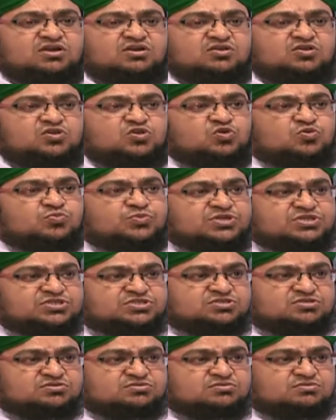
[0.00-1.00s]

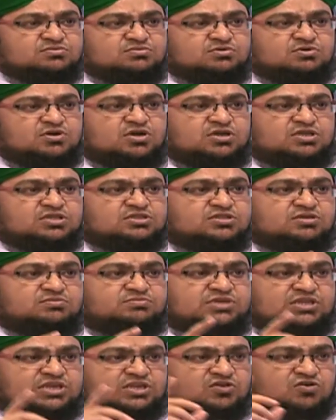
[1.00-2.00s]
humanist, not in the
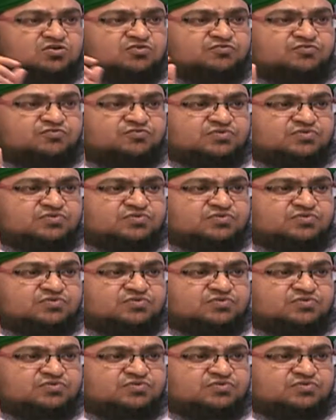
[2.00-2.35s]
meaning of